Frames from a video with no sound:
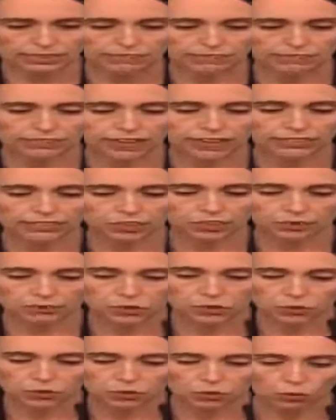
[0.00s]
In fact,
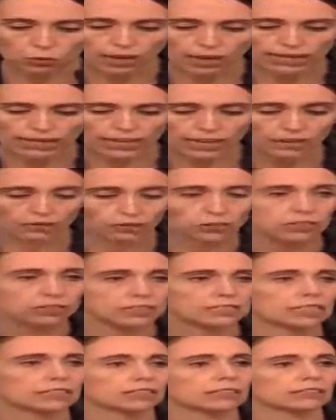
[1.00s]
I'm sure right now New
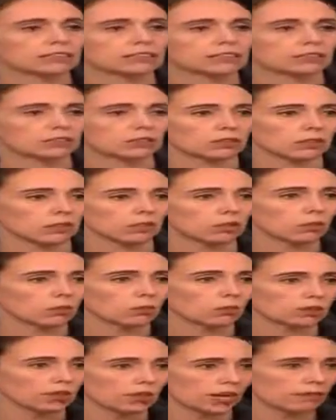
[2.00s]
Zealand
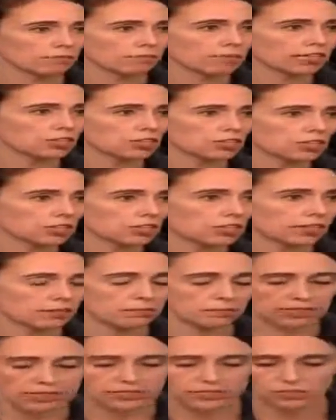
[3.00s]
would like me to share
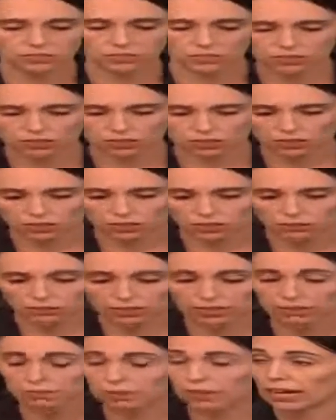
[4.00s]
a message
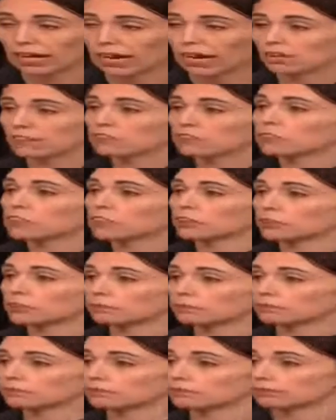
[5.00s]
on their behalf
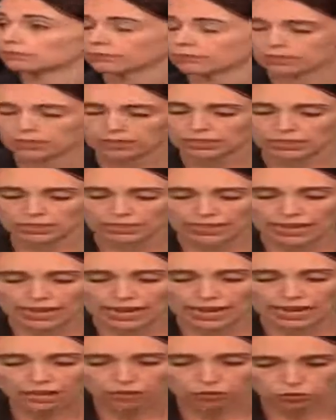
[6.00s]
too.
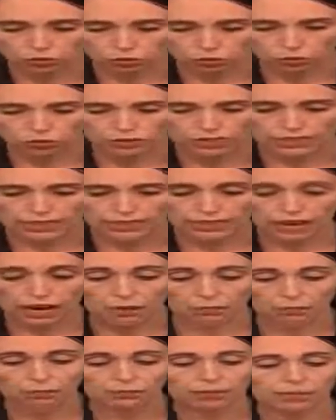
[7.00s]
Our thoughts and
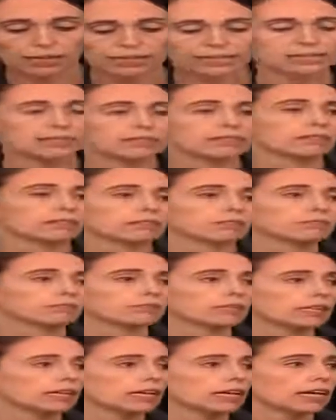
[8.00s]
our prayers
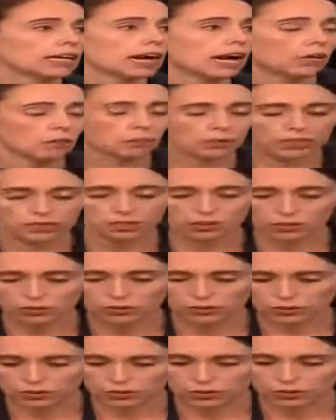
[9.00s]
are with
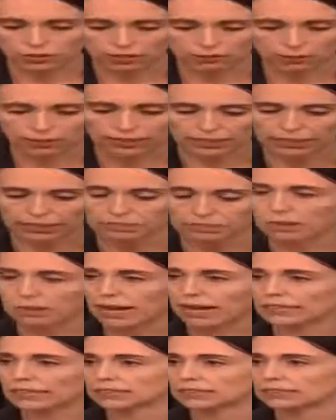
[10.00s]
those who have been
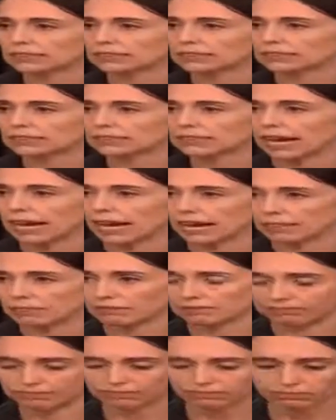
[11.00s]
impacted today.
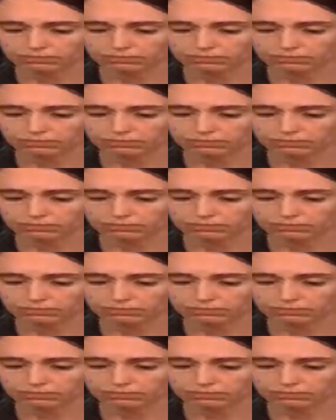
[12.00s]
